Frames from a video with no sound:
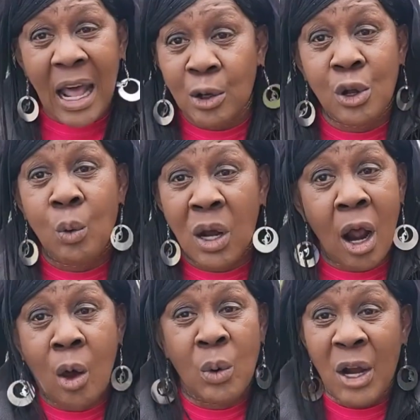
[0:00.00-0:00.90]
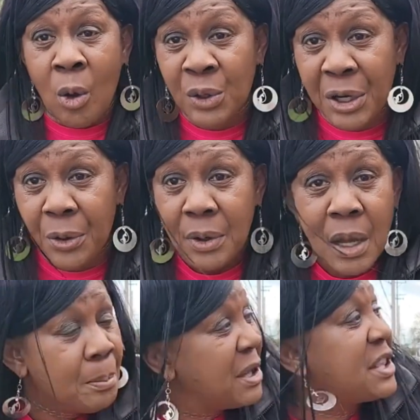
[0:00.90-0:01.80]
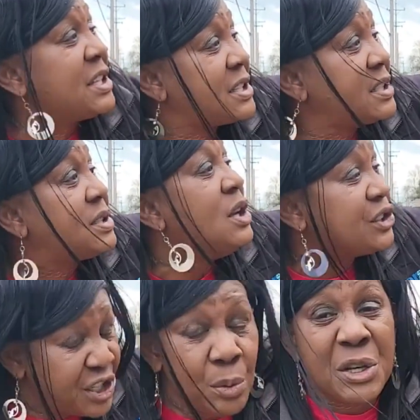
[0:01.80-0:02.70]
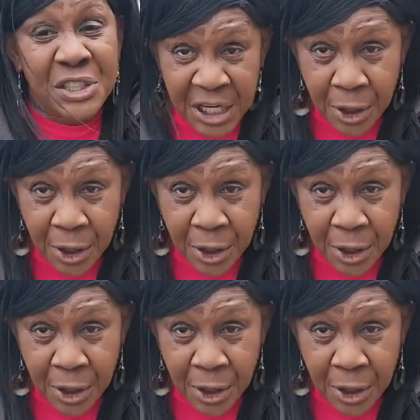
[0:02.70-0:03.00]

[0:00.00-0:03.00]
I don't know what all went on here. But this is, she was